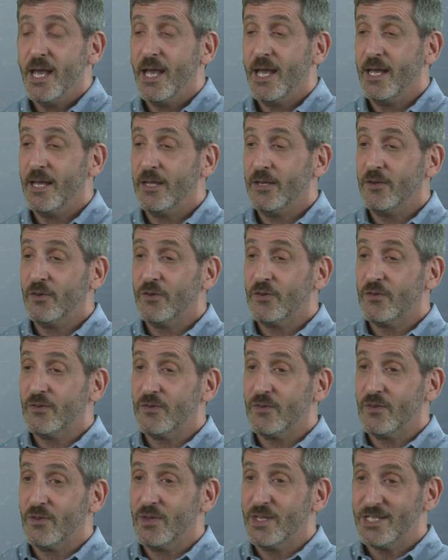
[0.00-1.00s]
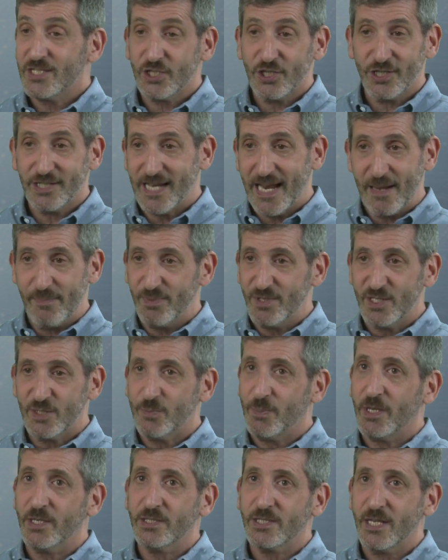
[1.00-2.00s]
And this just happens
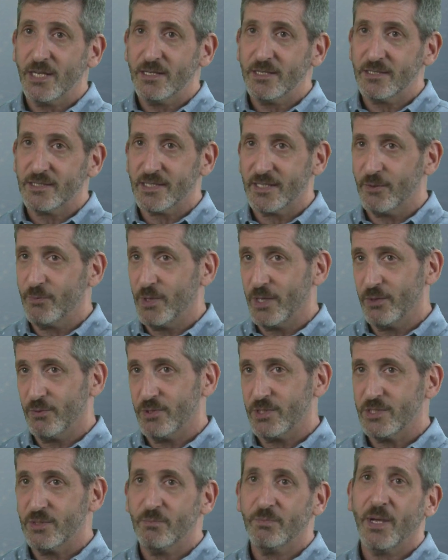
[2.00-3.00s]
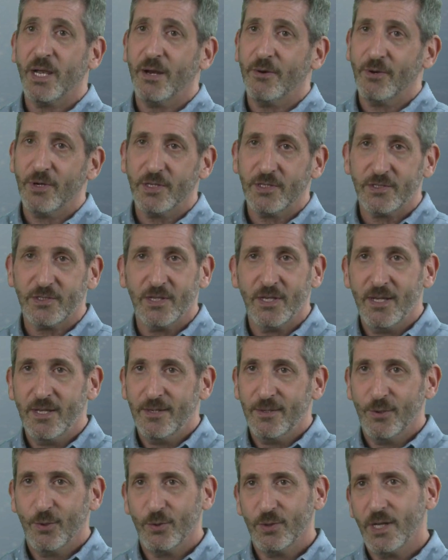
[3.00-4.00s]
spontaneously, whether it's in Paris
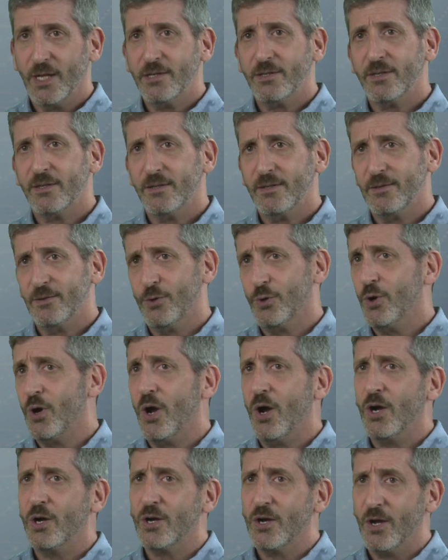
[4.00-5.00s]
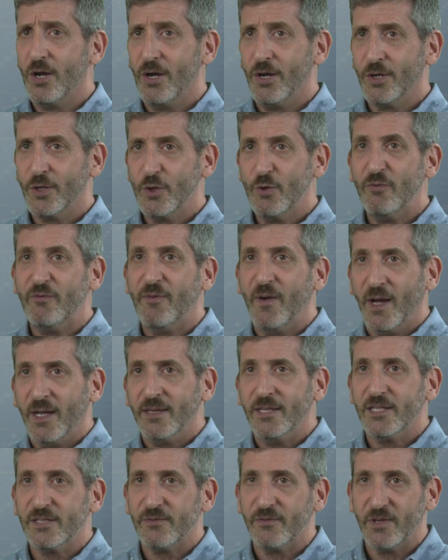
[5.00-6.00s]
or London or Hong Kong, you
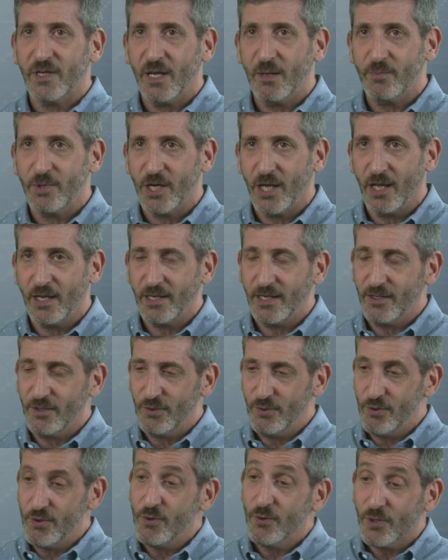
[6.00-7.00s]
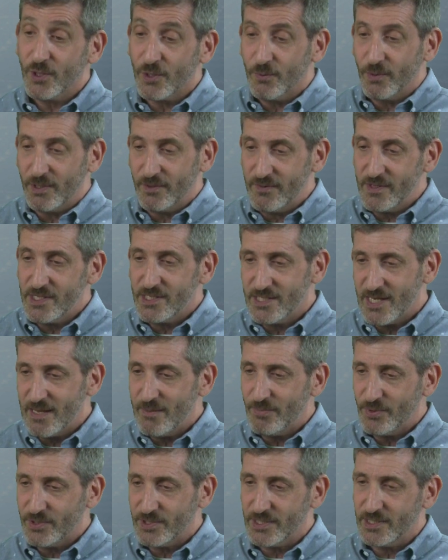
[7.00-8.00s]
find this phenomenon. And in New York, one of the
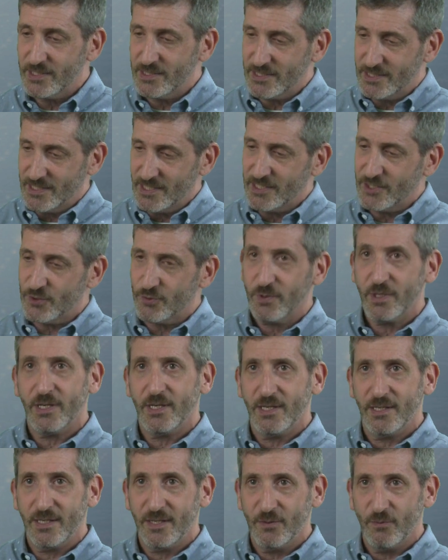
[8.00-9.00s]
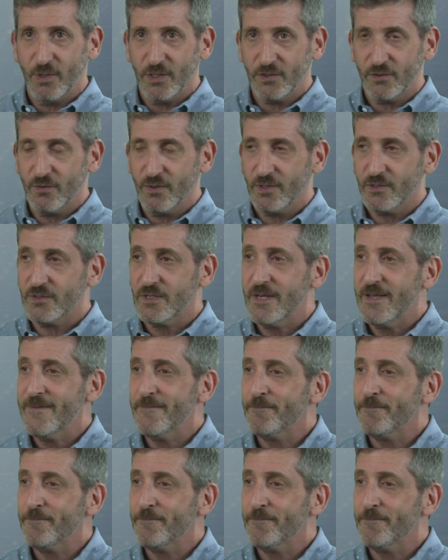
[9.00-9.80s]
examples is 6th Street Indian restaurants.